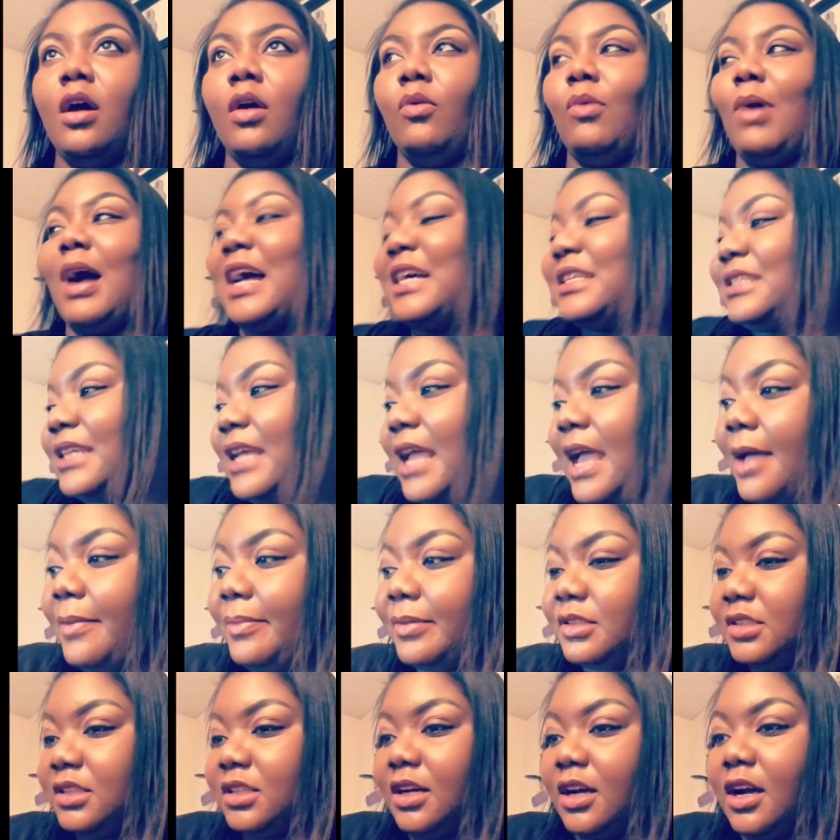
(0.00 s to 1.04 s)
Why has it
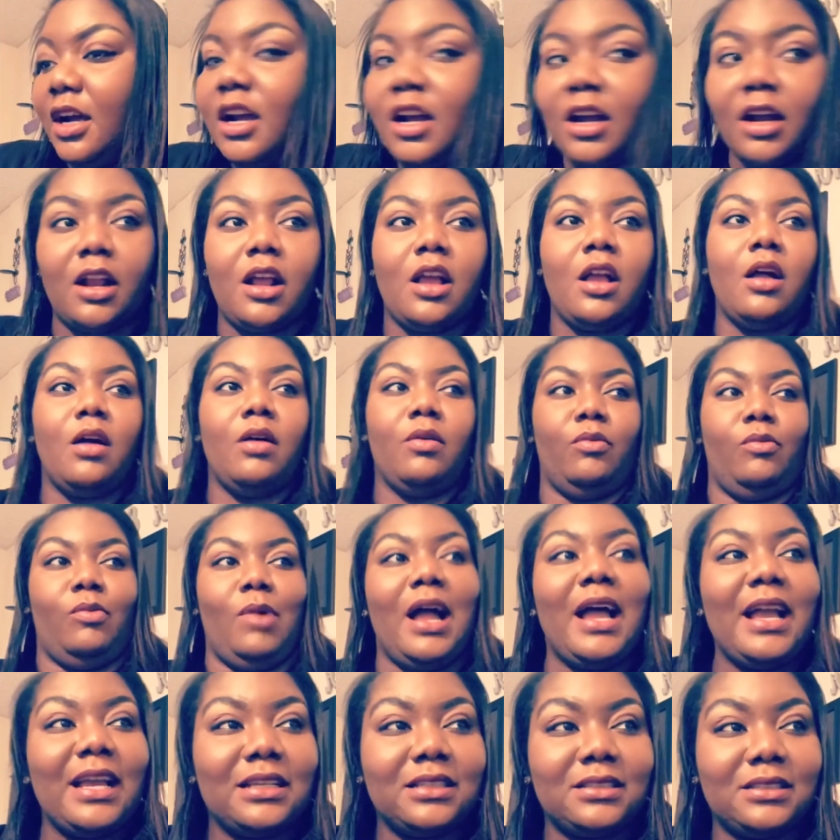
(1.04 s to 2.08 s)
happened to her?
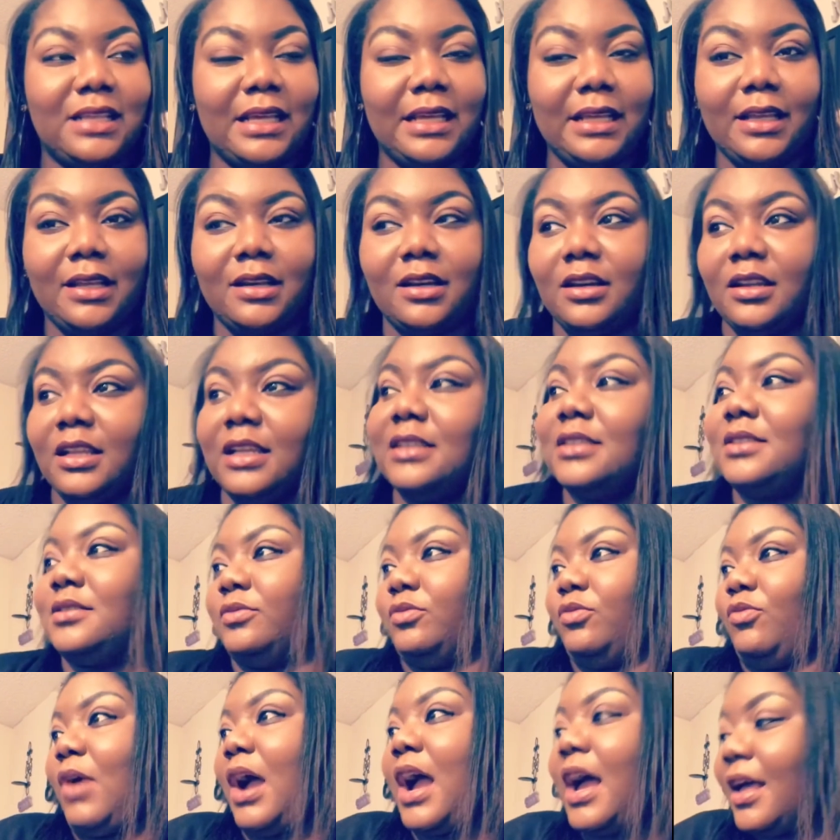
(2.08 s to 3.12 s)
Why is they getting this?
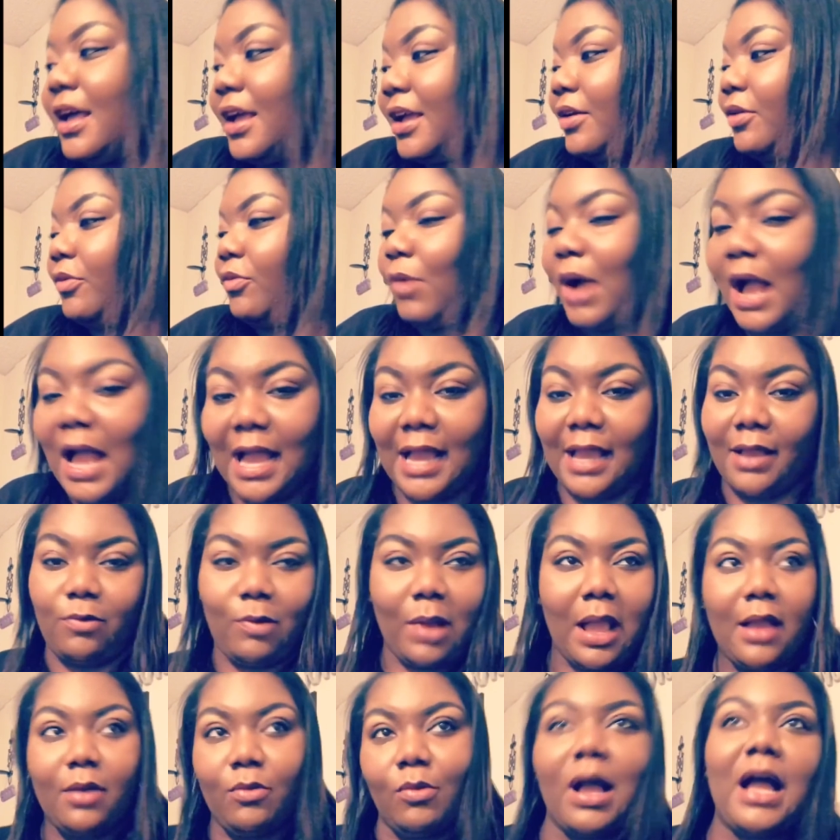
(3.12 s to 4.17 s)
Why
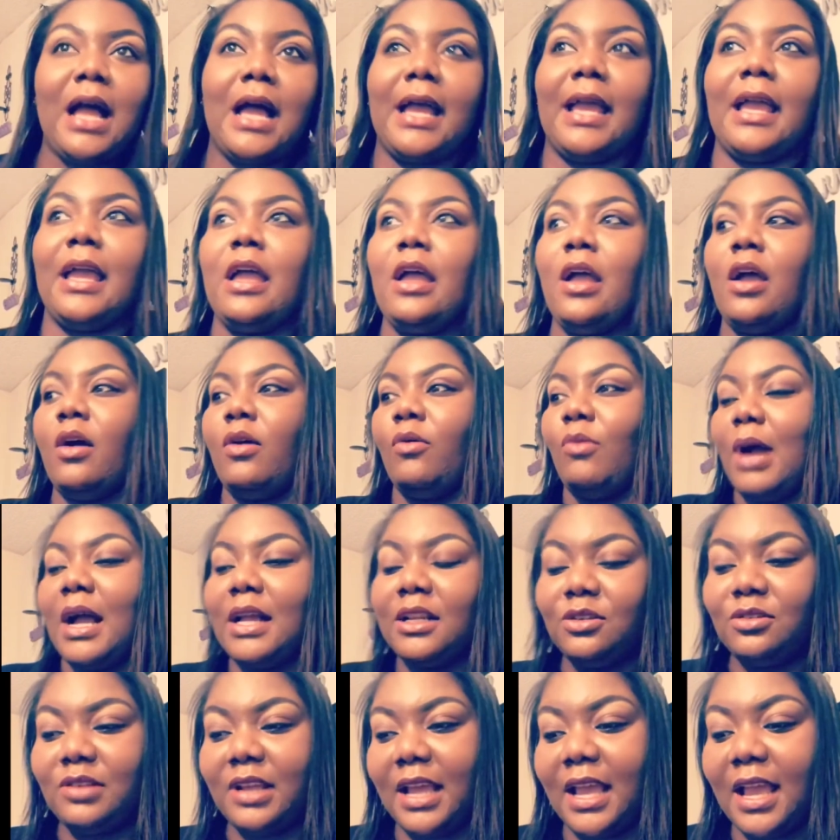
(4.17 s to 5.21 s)

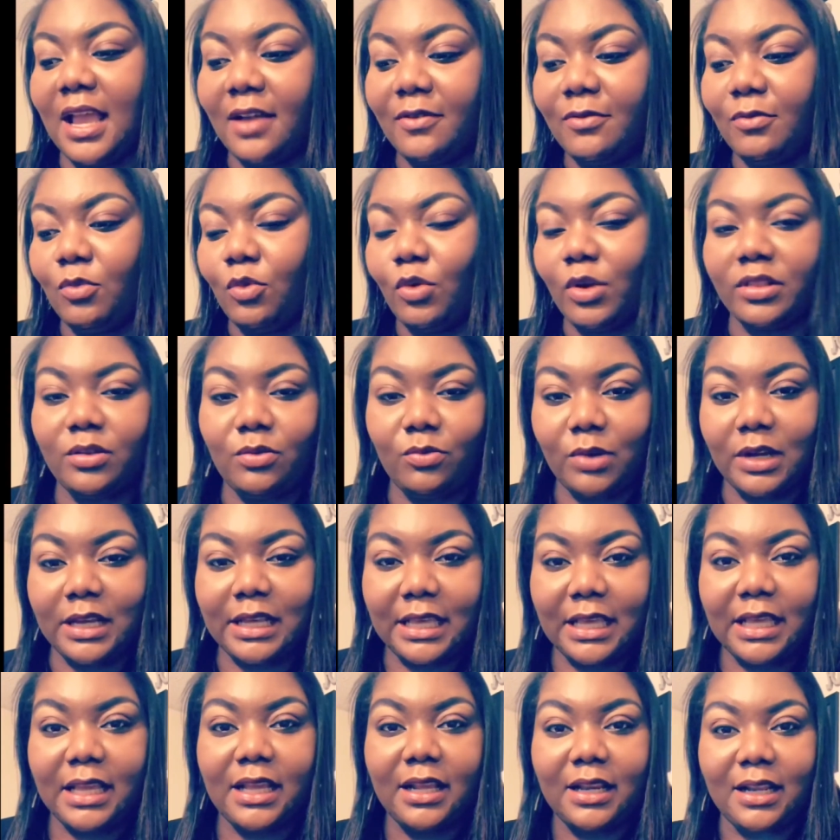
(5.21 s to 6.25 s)
do they have more than one
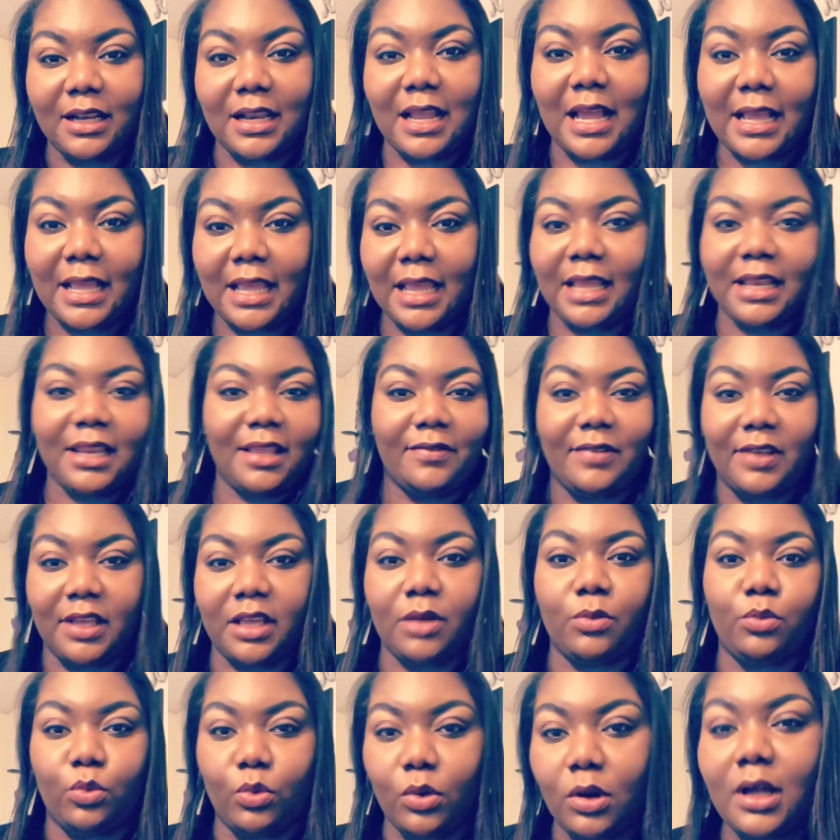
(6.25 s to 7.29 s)
kid and I can't even
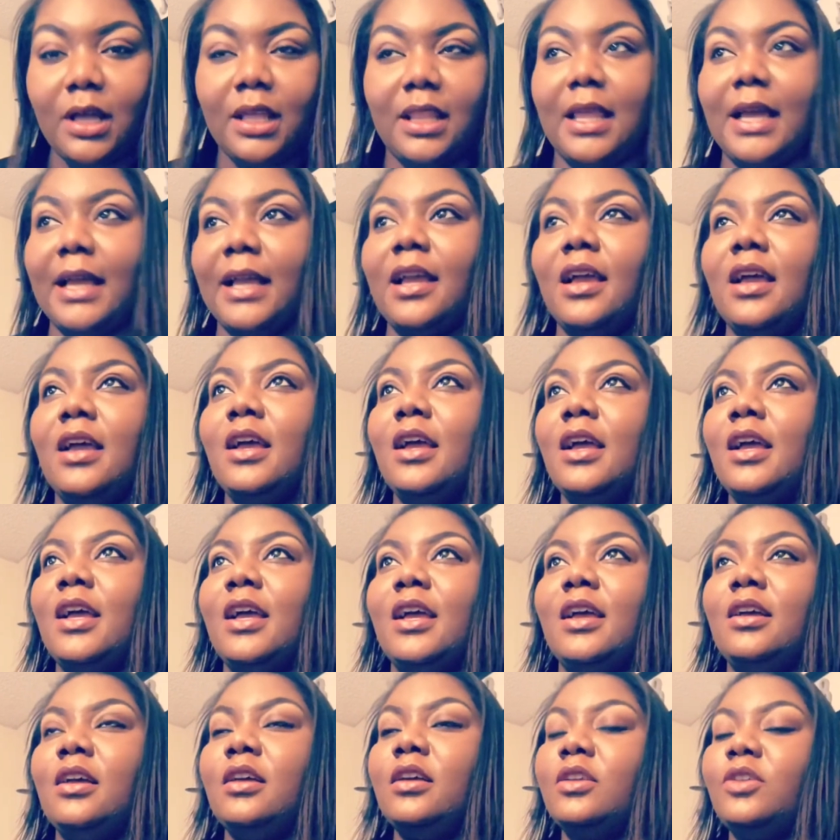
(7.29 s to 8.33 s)
get one? Like,
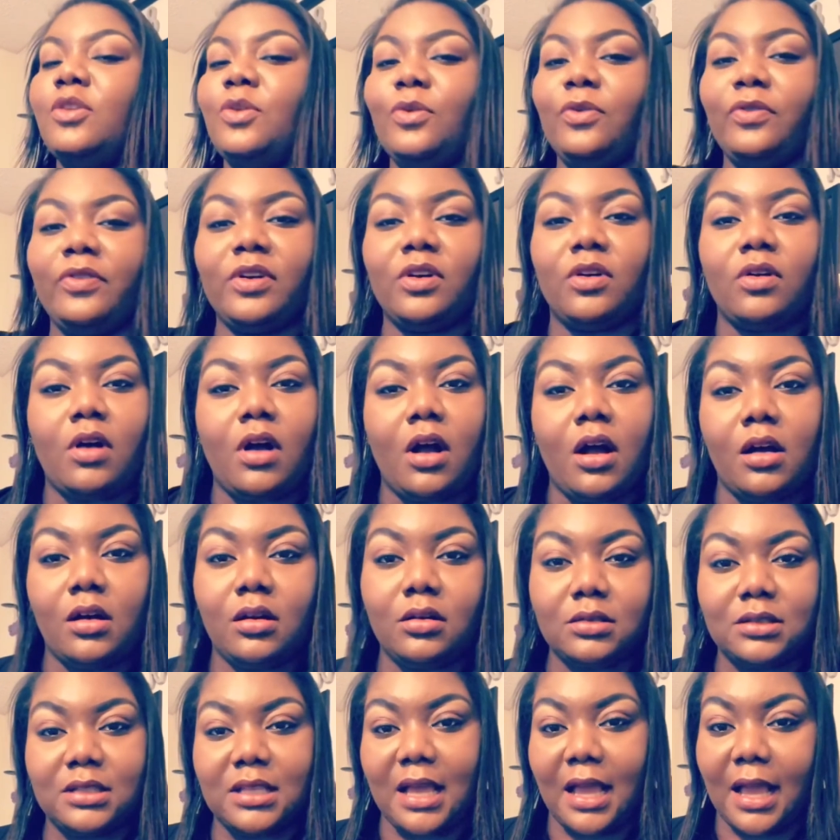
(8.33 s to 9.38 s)
you feel
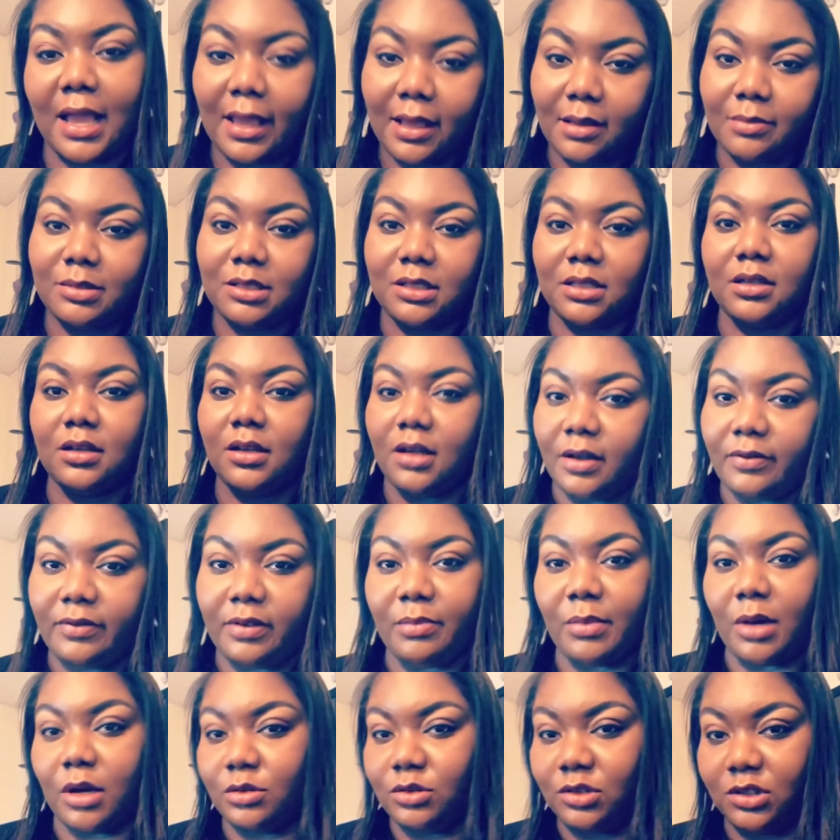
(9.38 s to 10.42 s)
all types of
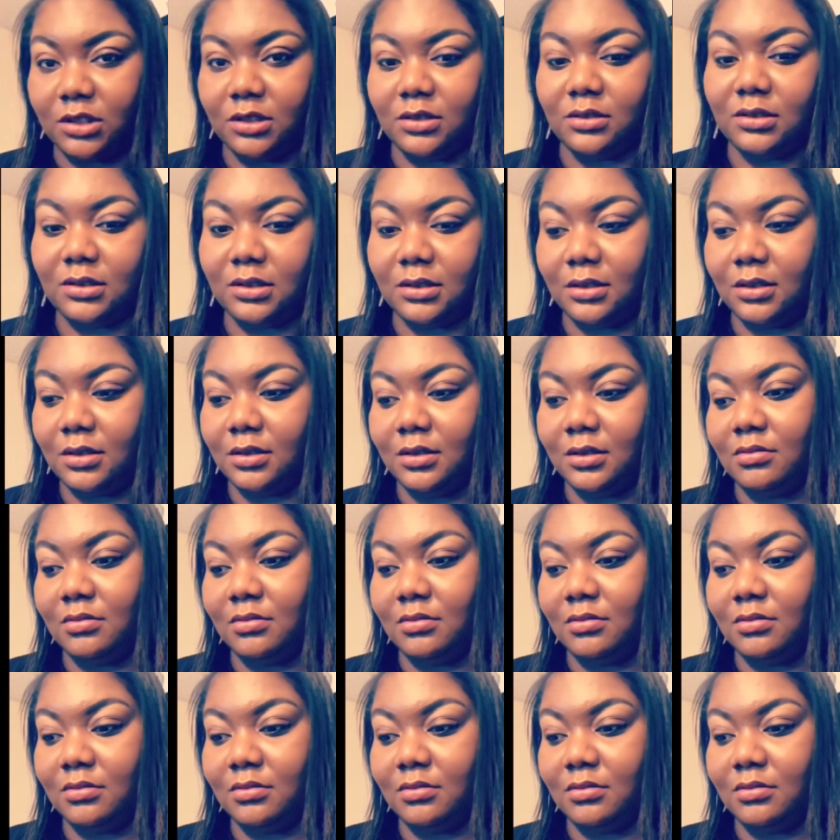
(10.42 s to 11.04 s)
emotions.